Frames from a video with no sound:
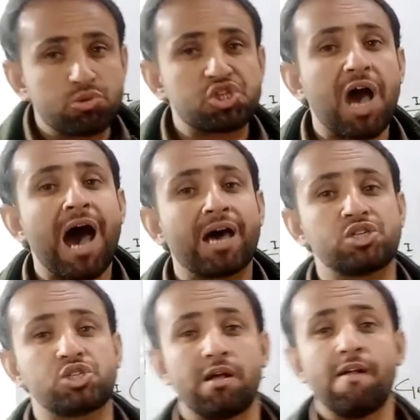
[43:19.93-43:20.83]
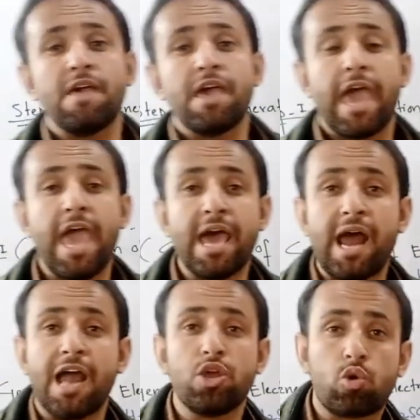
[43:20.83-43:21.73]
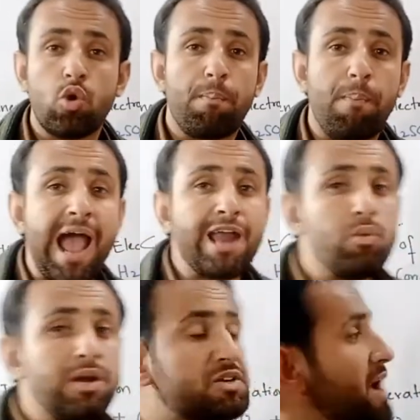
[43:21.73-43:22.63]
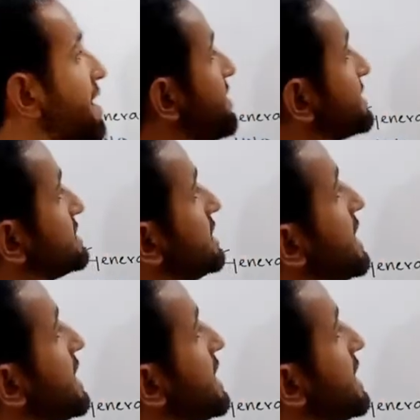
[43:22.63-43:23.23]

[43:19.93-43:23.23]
charge, here a nucleophile will directly